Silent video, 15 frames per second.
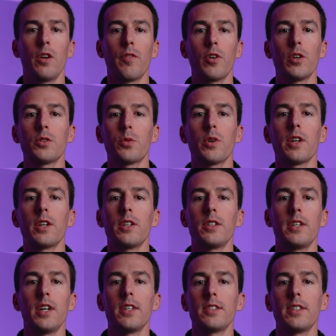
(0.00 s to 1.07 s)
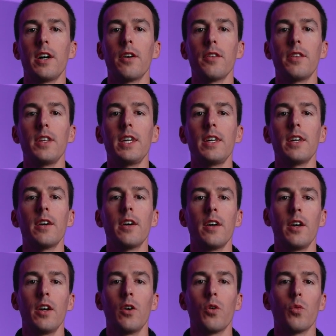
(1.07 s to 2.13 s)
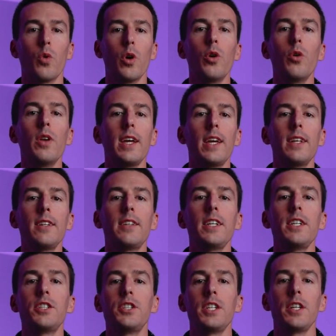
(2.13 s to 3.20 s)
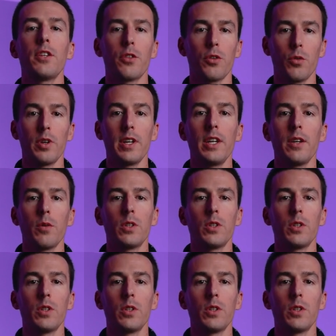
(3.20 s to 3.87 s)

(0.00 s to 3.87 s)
First, we're going to test out the Rode NTG3,